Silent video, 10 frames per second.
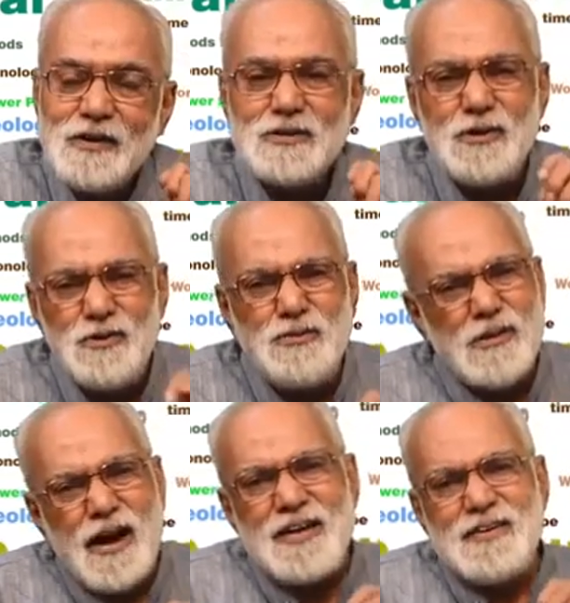So you
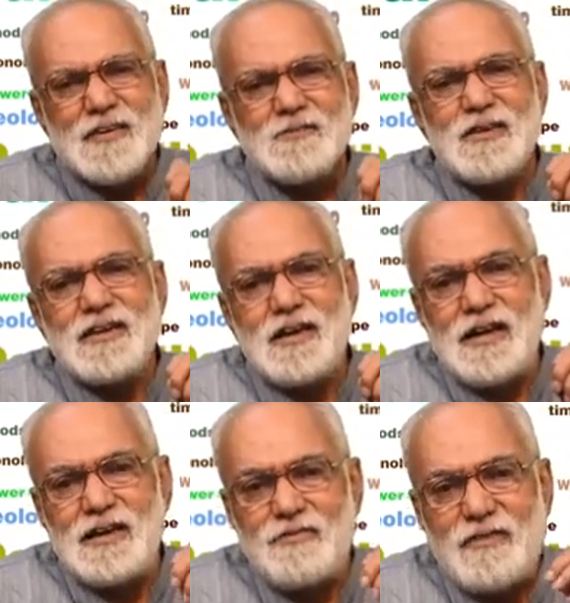find that
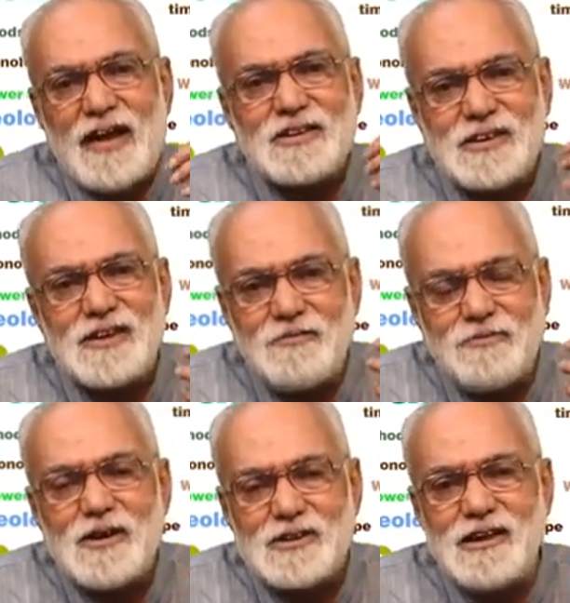
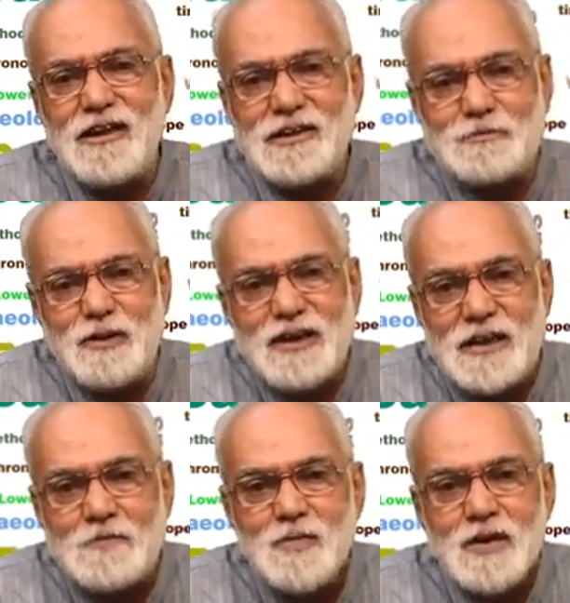functionally
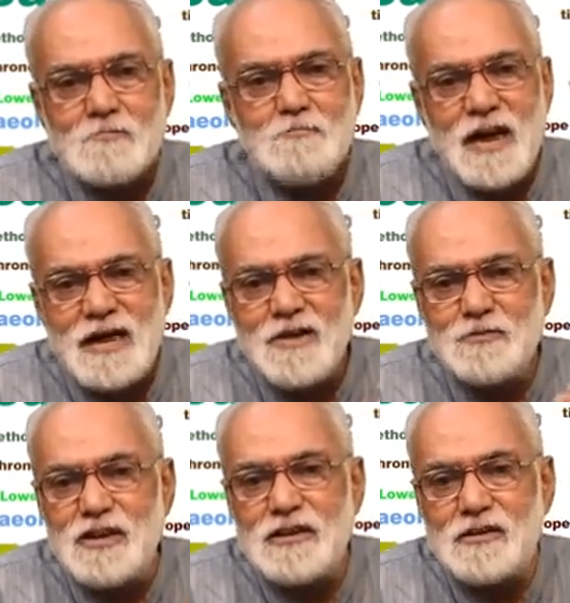speaking, many
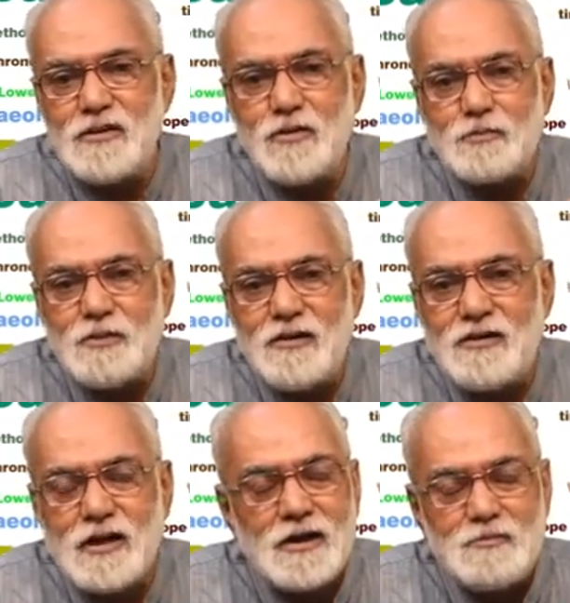of these lower
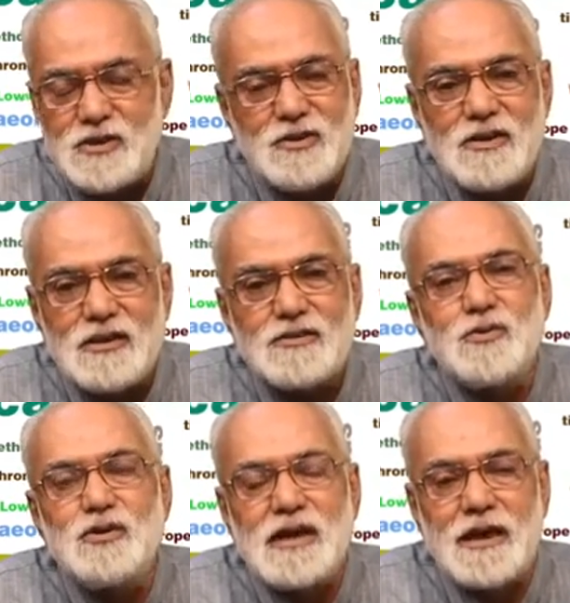Mesolithic
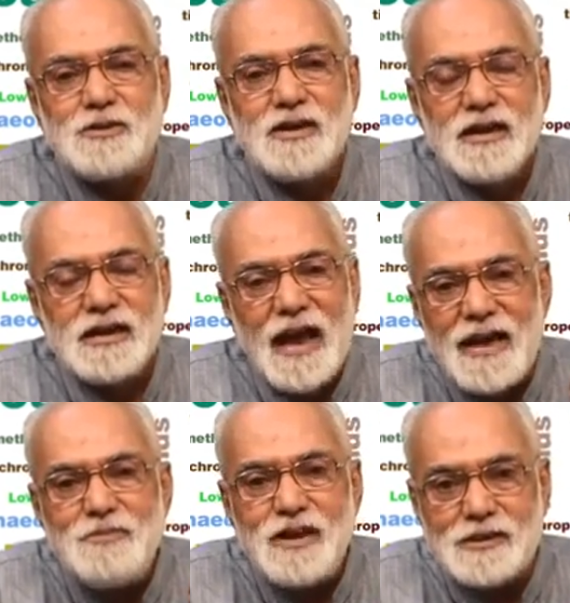tool types
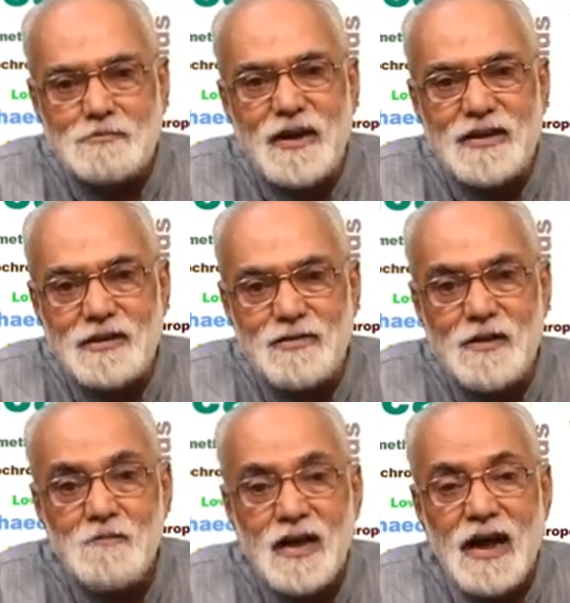can be explained
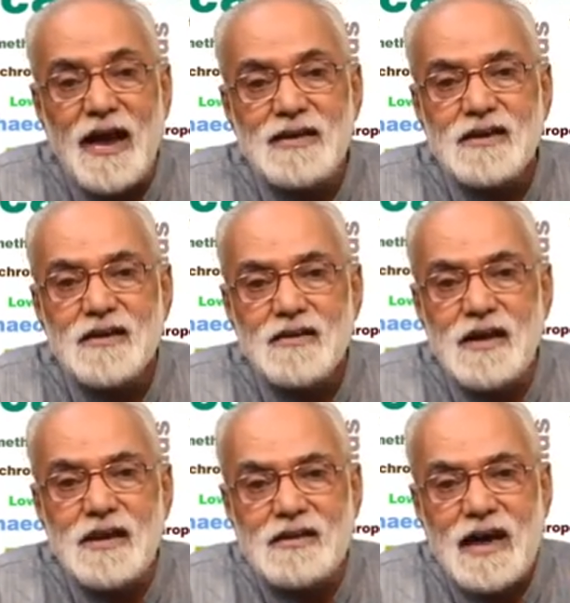away as
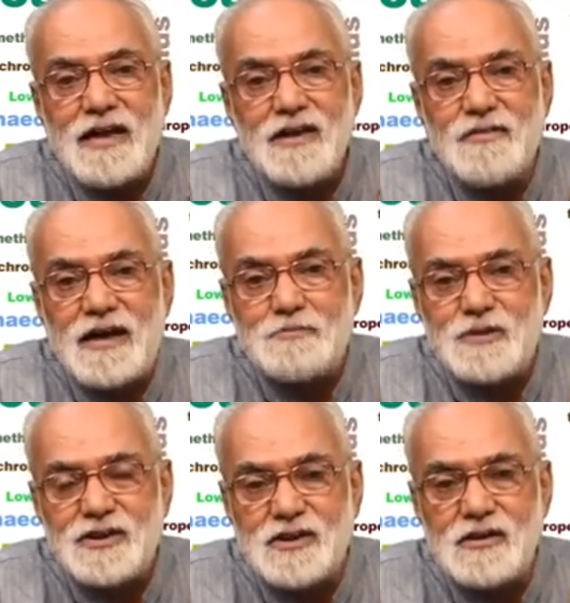a kind of
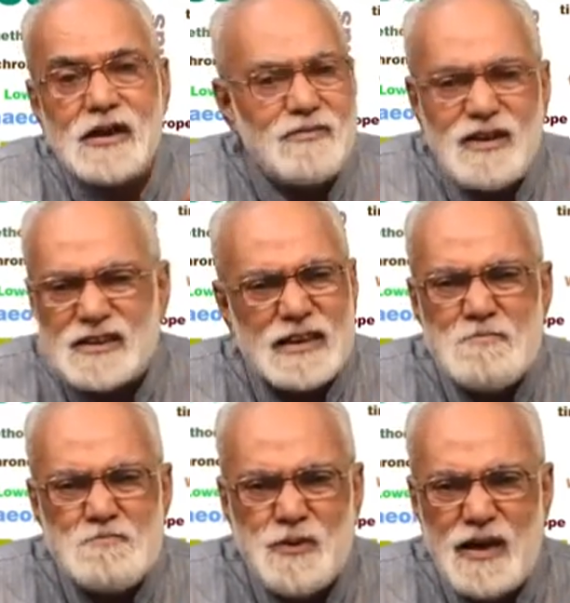adaptation, and a very
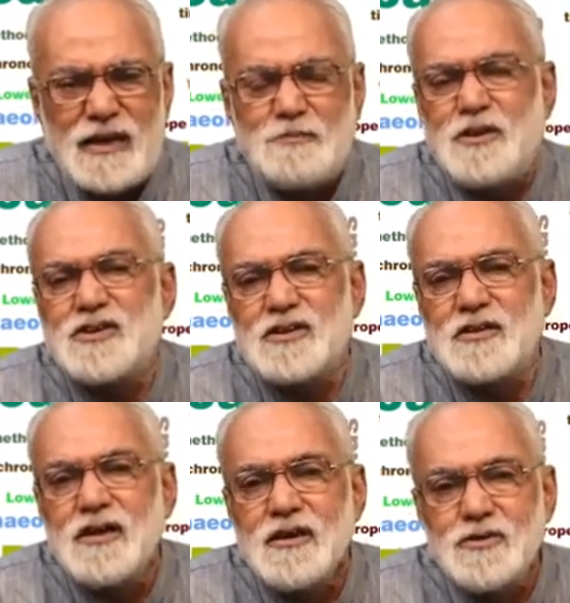simple
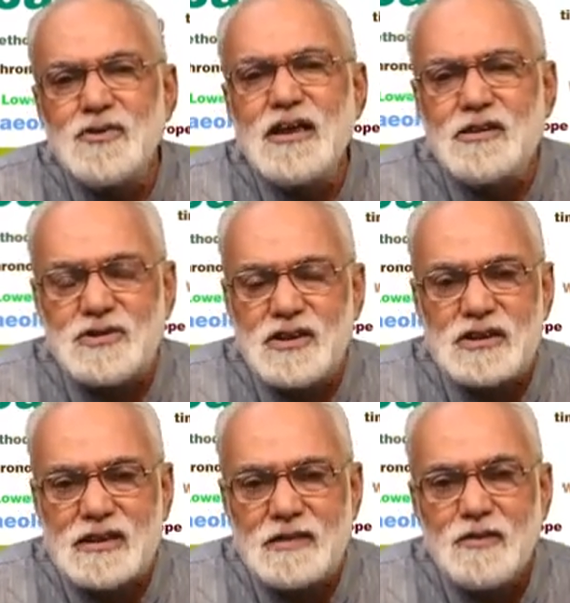adaptation to the
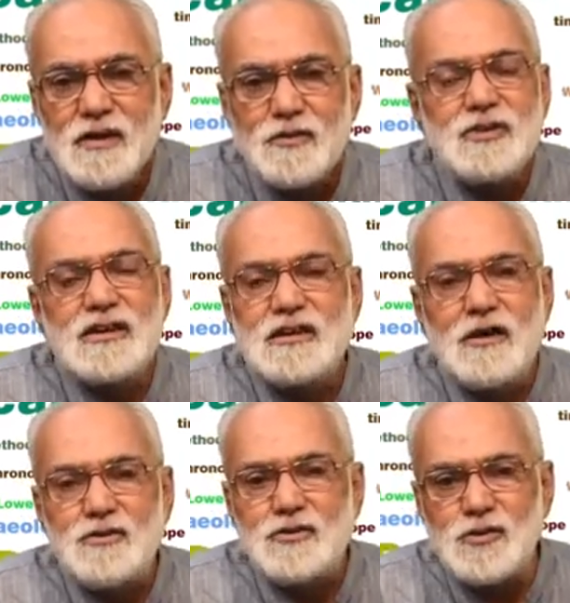ecosystem, which has
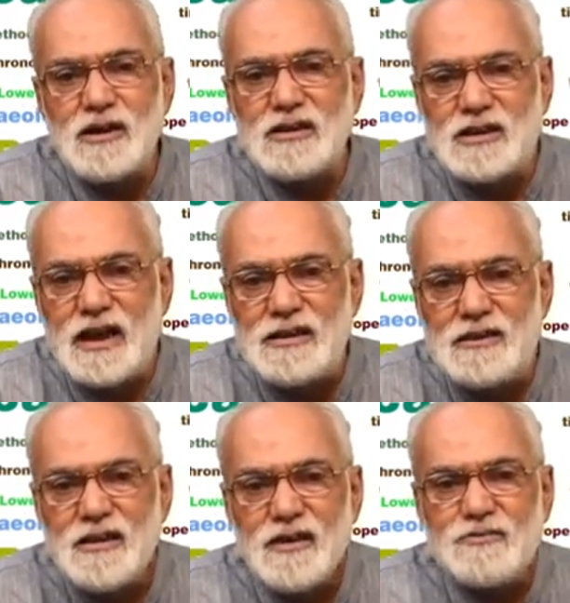now totally
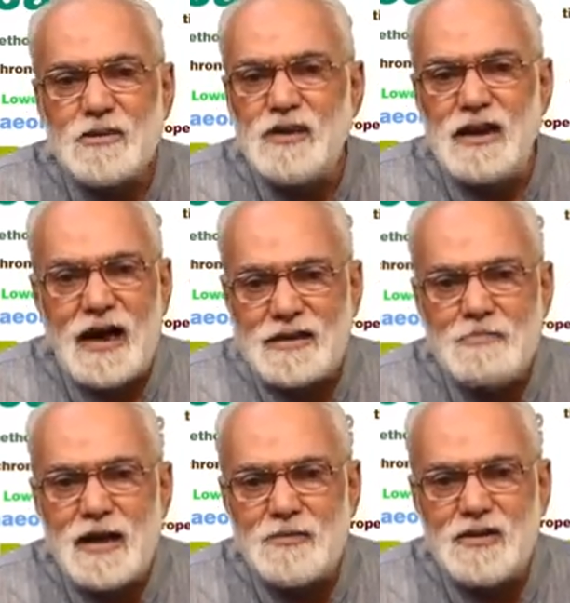changed from the large
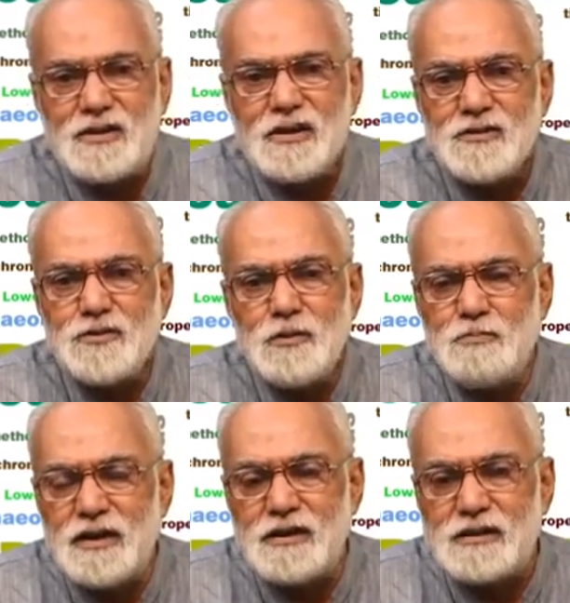mammals to the
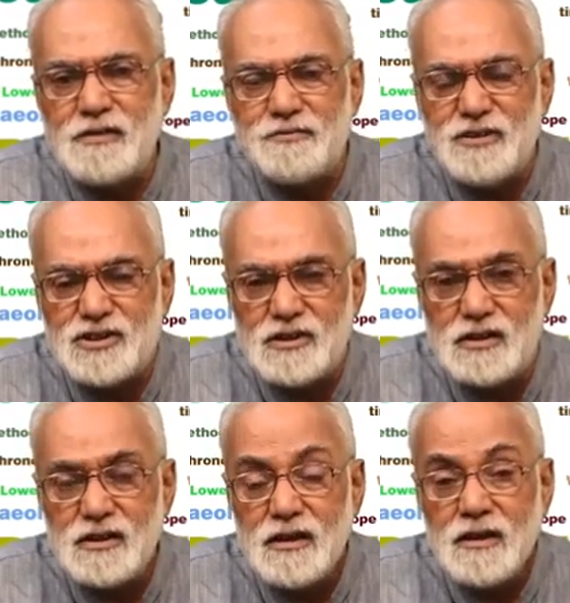birds and fishes.